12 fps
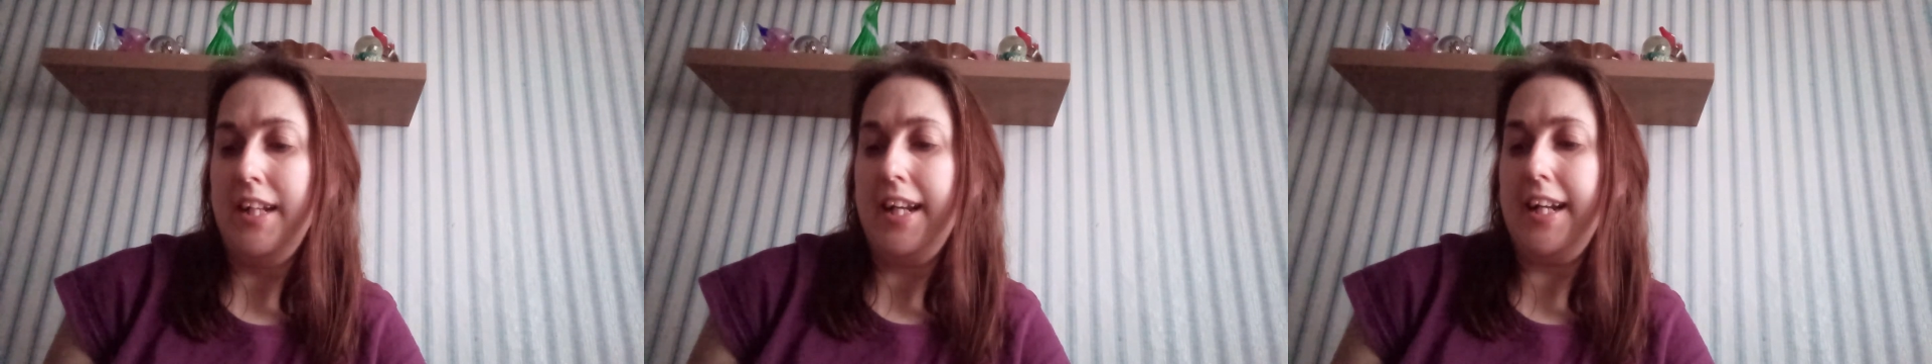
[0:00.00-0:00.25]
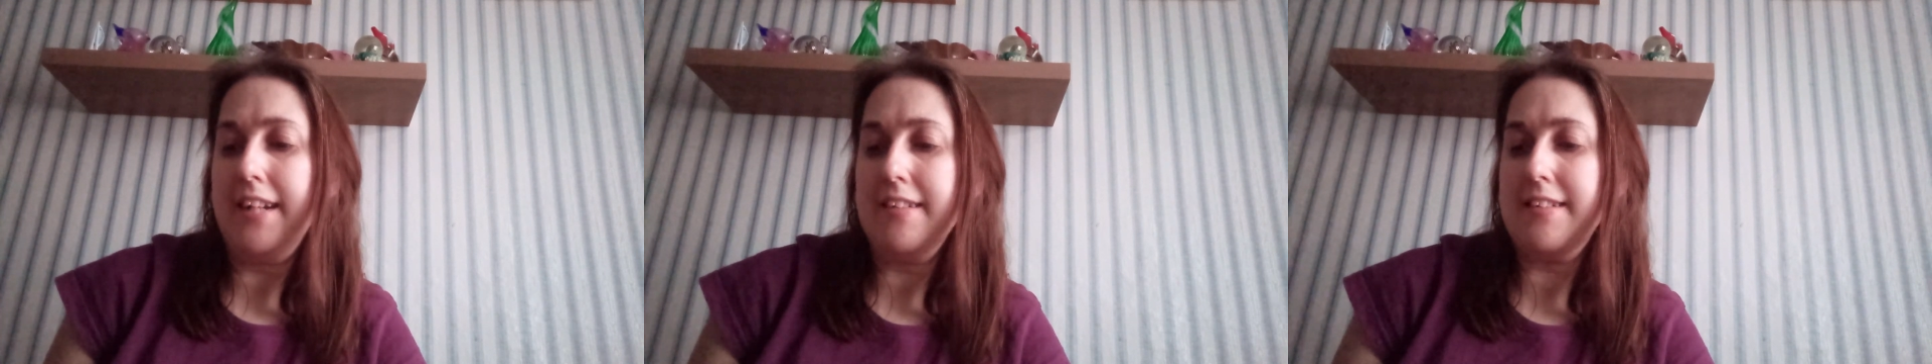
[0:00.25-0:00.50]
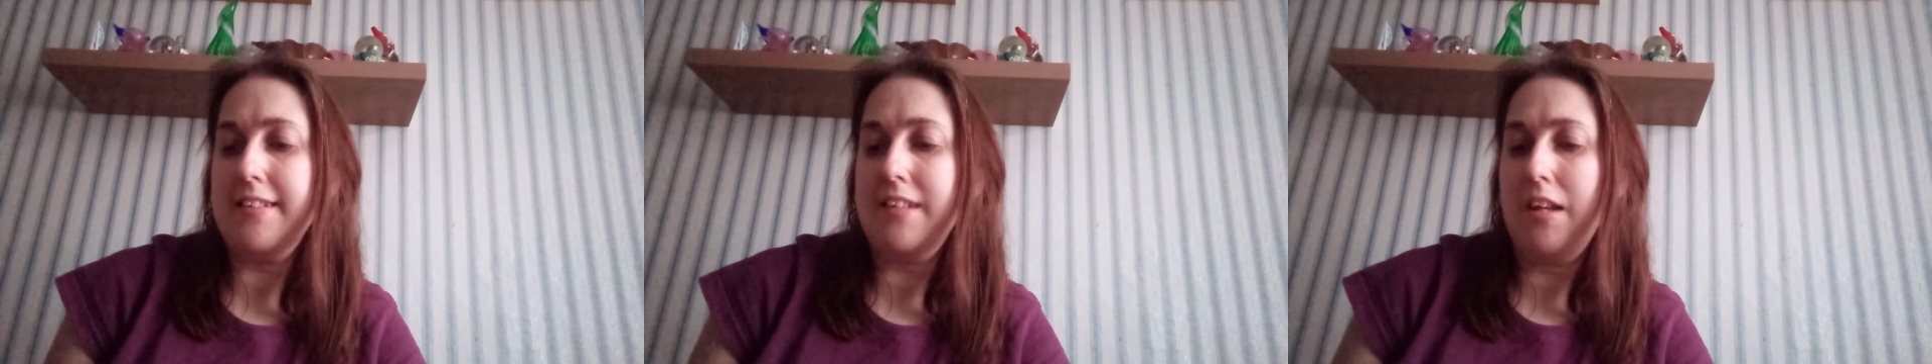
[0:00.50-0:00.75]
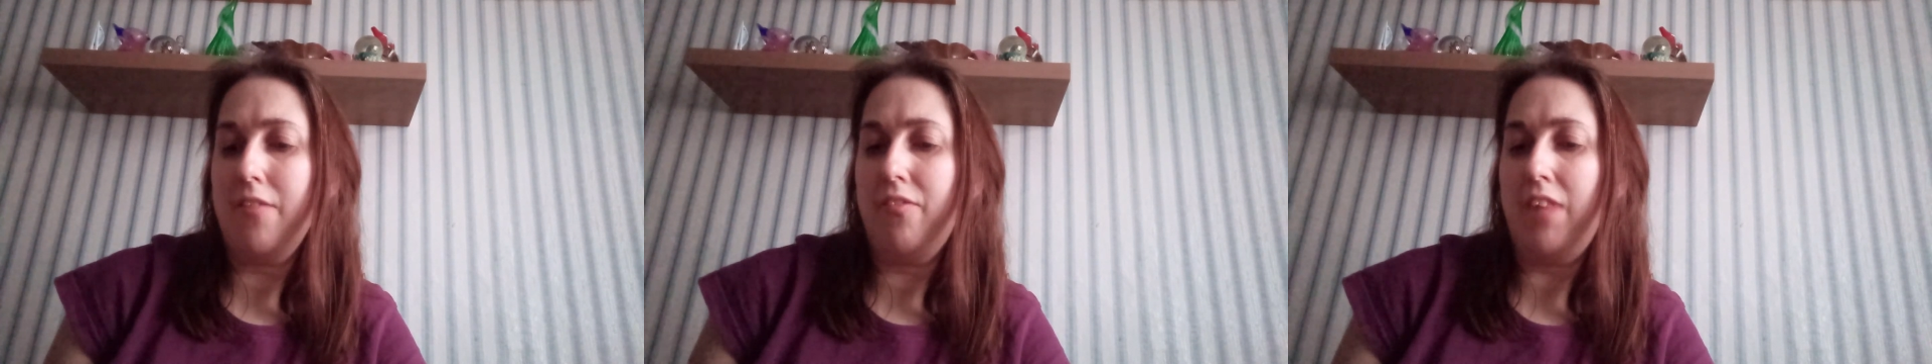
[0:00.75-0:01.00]
its
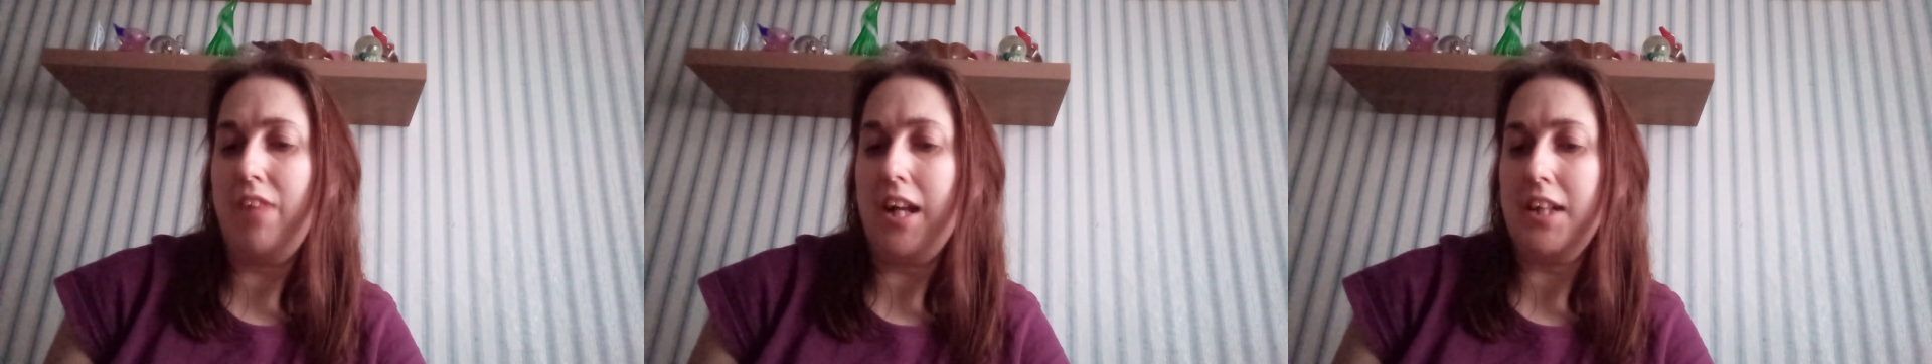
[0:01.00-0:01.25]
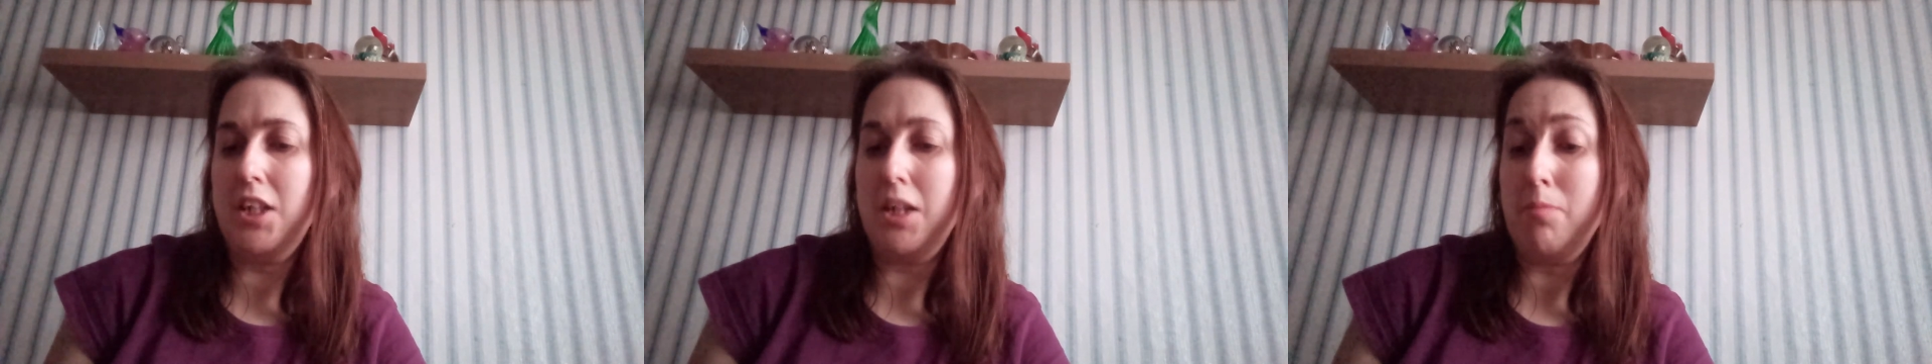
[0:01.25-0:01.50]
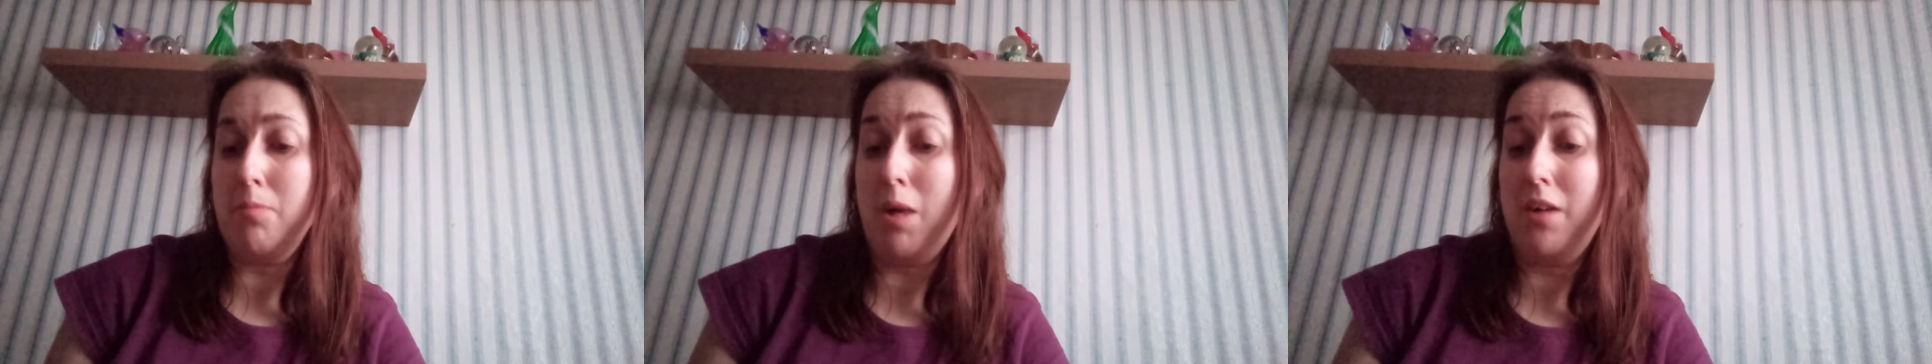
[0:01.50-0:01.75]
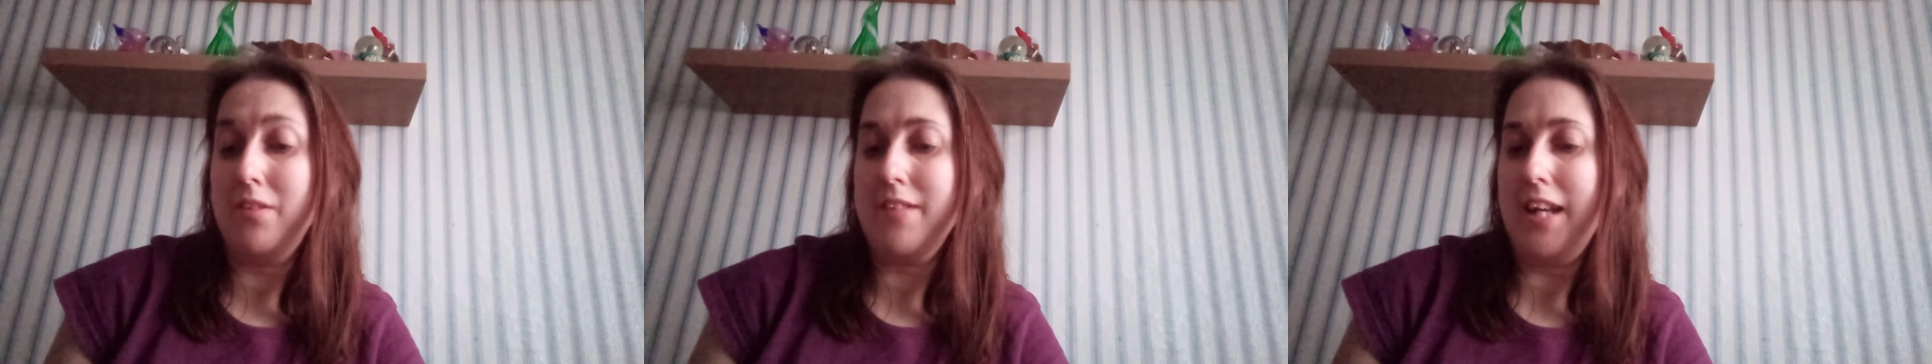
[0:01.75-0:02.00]
uh, flagship
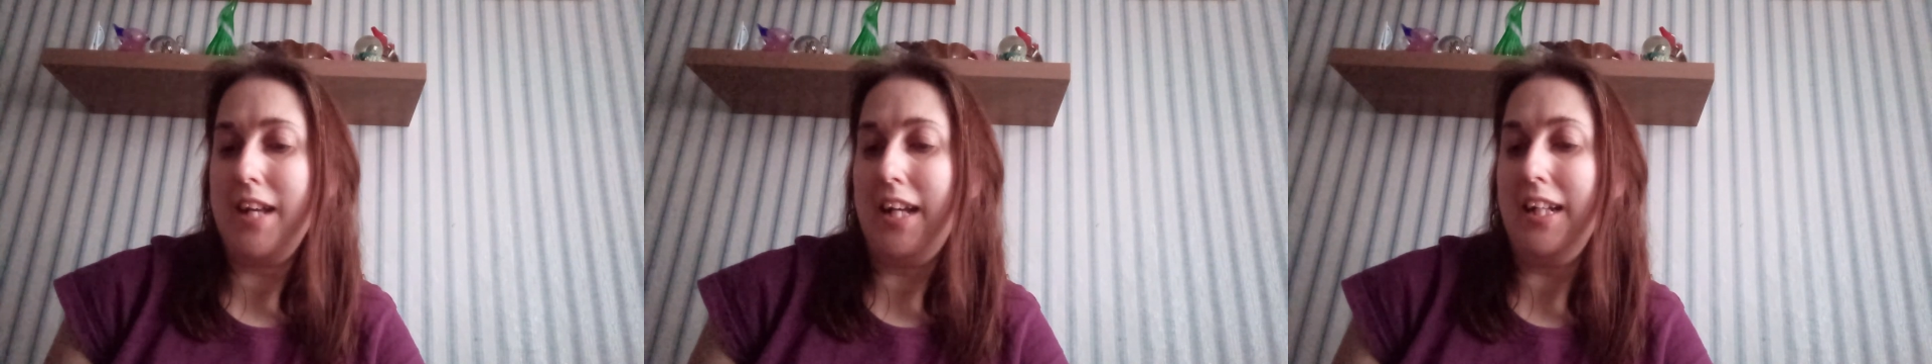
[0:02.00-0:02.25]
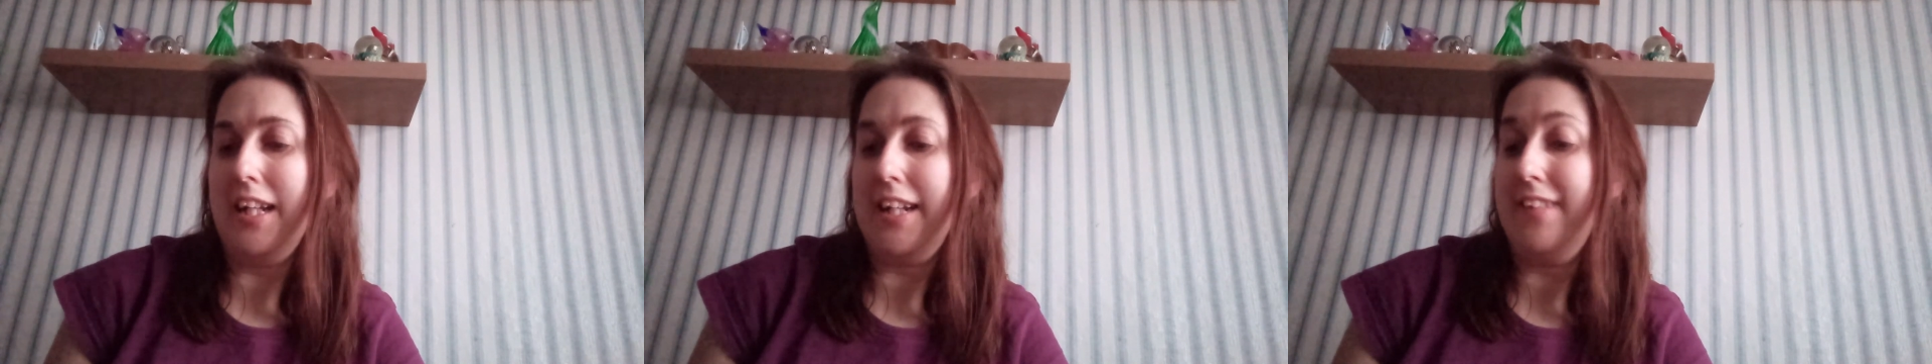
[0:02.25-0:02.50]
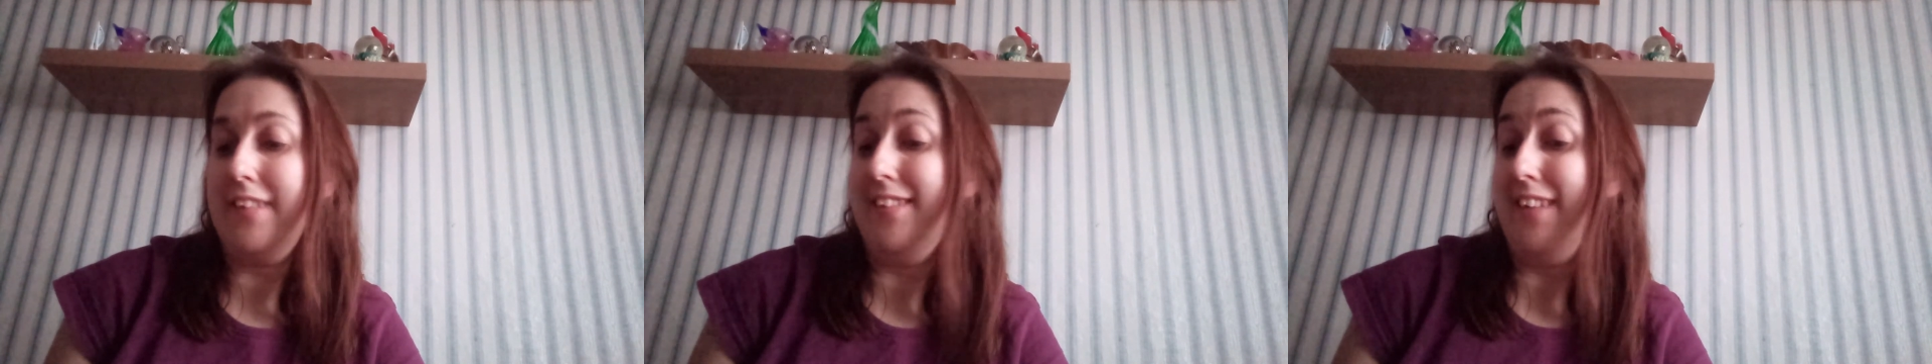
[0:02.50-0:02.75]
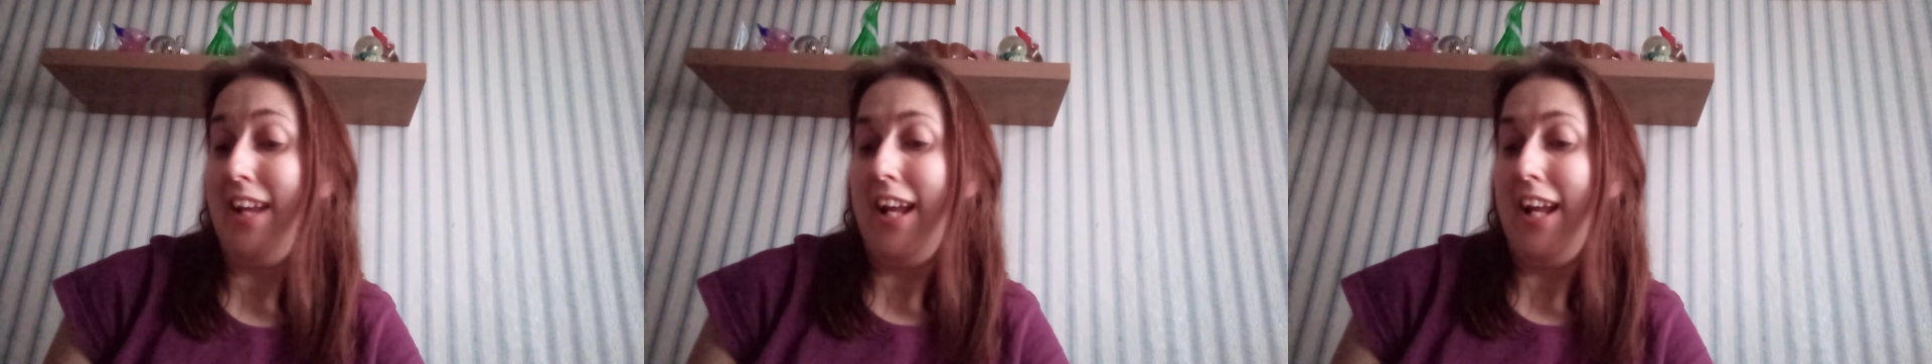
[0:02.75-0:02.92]
hotel in